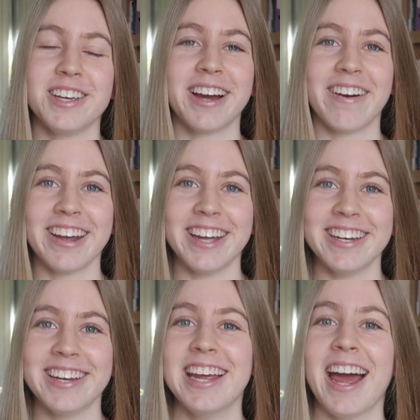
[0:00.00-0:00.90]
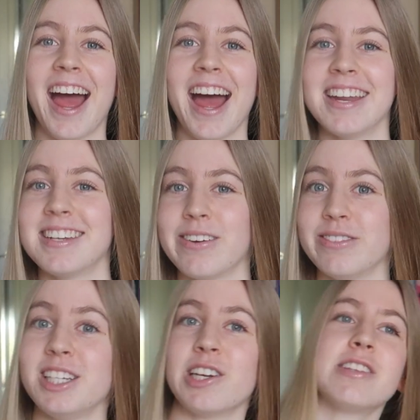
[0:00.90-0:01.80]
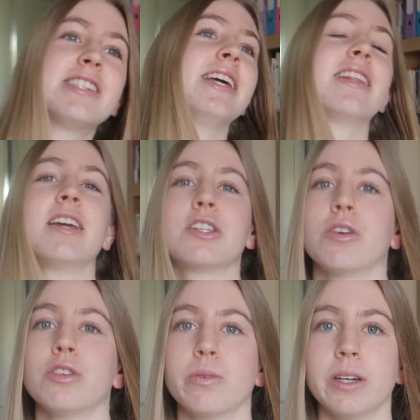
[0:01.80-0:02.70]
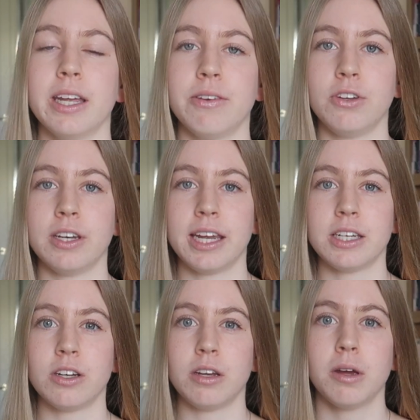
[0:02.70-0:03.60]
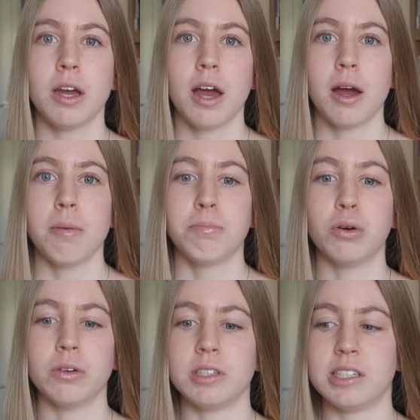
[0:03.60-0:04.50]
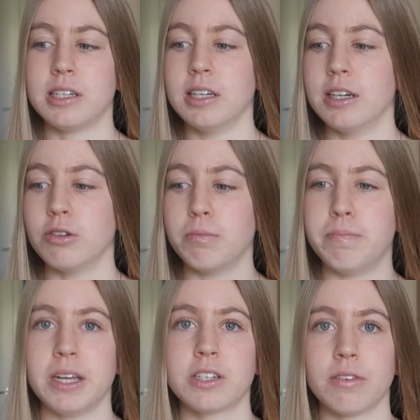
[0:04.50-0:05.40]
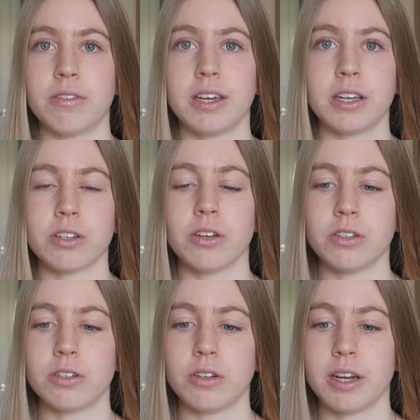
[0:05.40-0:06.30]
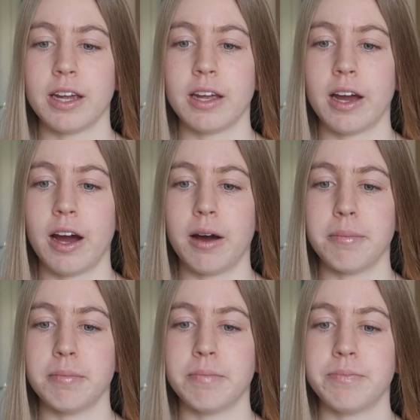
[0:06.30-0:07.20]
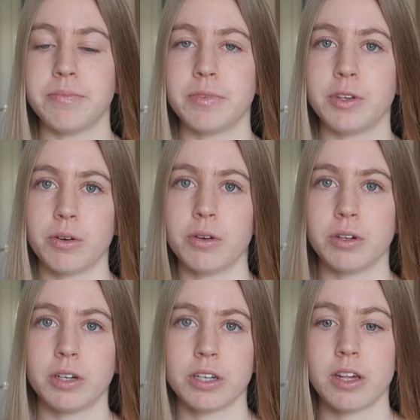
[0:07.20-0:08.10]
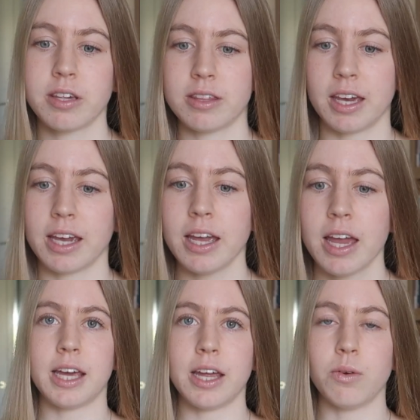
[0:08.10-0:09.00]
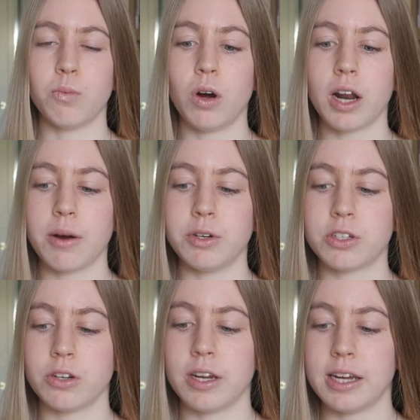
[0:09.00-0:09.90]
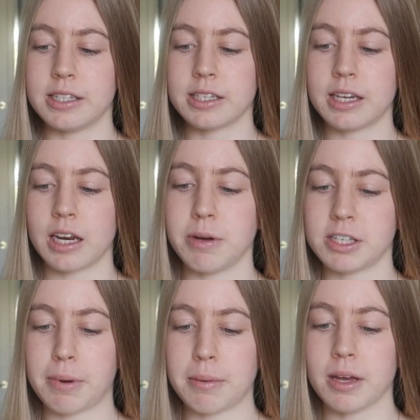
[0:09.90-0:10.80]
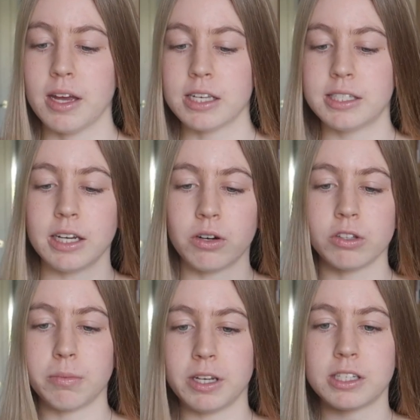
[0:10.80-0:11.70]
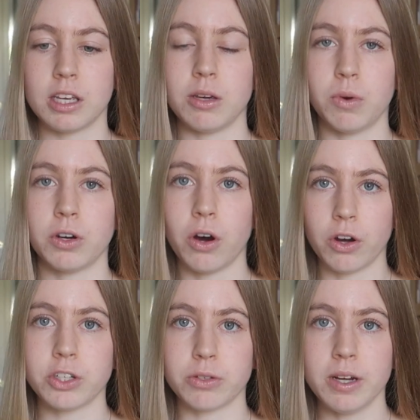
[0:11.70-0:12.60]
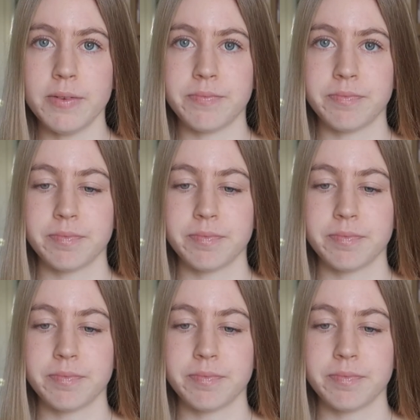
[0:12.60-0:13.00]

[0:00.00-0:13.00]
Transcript: you go in, and definitely don't stick things onto it. If you need to put little bits of things onto your thing, then what I would do is get a piece of paper, stick all the bits that you want onto it.